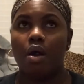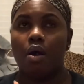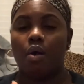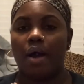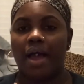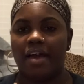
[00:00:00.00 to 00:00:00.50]

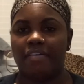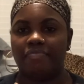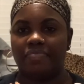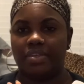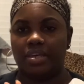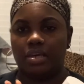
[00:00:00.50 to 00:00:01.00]
Oh, I have
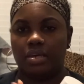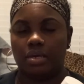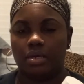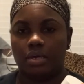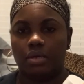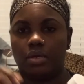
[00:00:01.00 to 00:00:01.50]

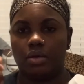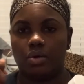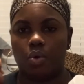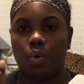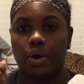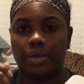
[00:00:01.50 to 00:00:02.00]
the
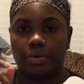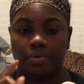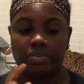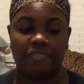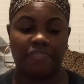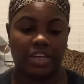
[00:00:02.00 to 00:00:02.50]
oil,
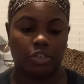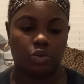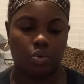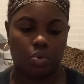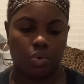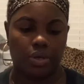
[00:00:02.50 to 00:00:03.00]
the
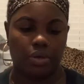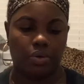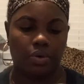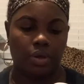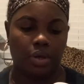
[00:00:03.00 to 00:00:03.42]
facial oil.